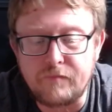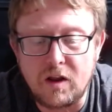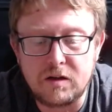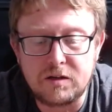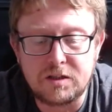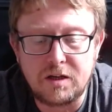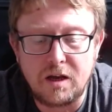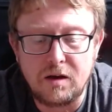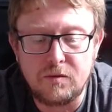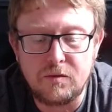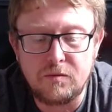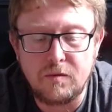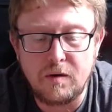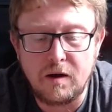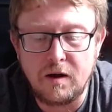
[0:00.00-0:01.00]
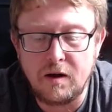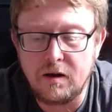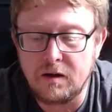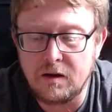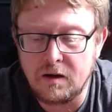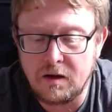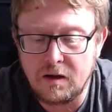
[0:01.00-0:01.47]
So
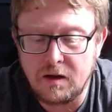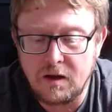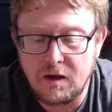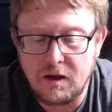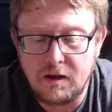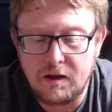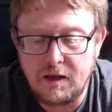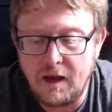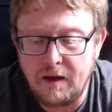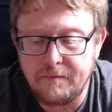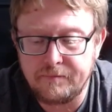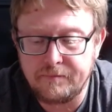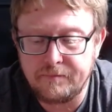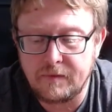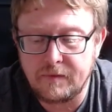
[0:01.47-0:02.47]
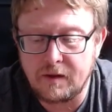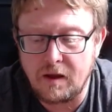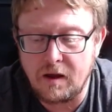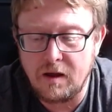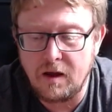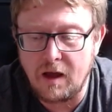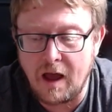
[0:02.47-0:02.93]
yeah,
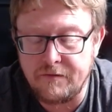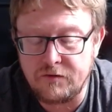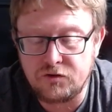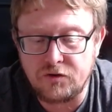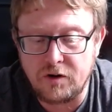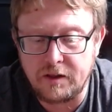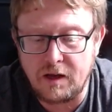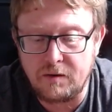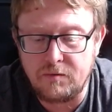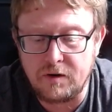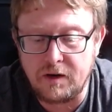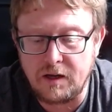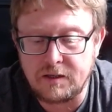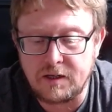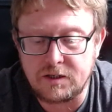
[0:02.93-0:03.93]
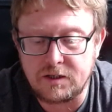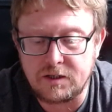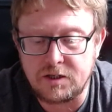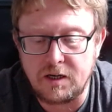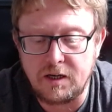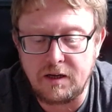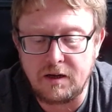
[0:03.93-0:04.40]
I haven't tried that one yet
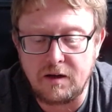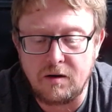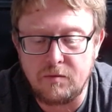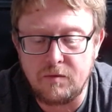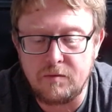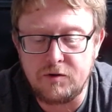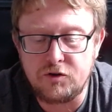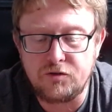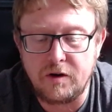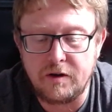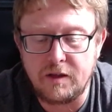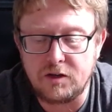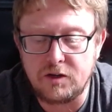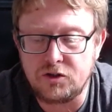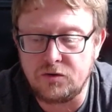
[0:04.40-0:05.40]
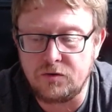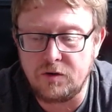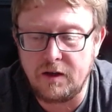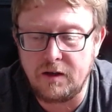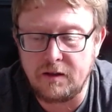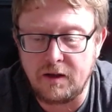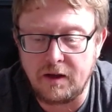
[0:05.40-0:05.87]
actually. I will be trying that
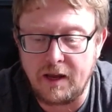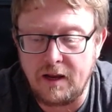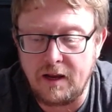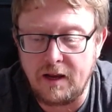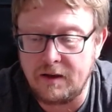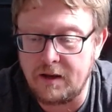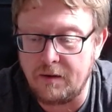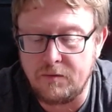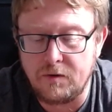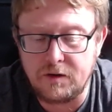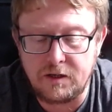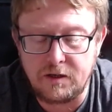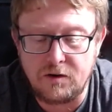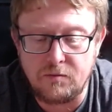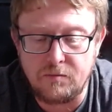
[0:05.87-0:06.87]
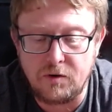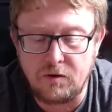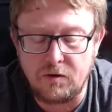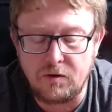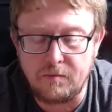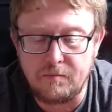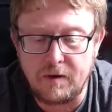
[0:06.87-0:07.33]
shortly. Again, that one didn't come
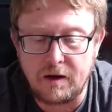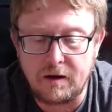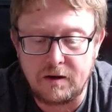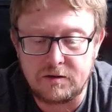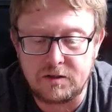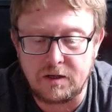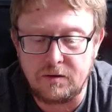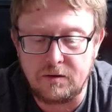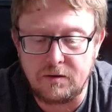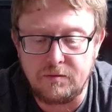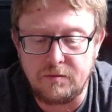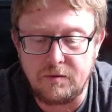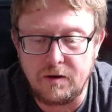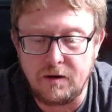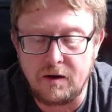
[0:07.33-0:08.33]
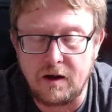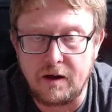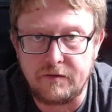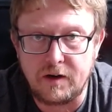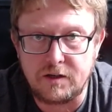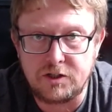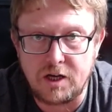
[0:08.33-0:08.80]
not long back, so I
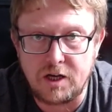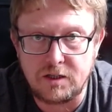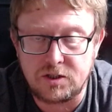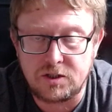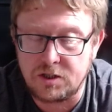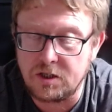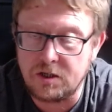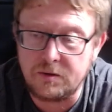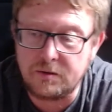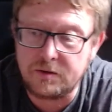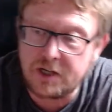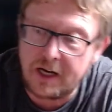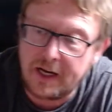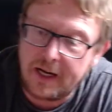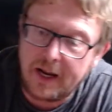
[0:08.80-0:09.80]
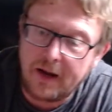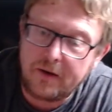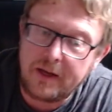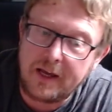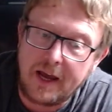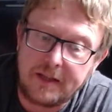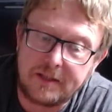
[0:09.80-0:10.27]
haven't had a chance to check it
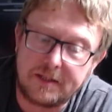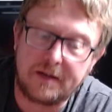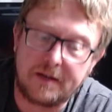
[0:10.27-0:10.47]
out yet.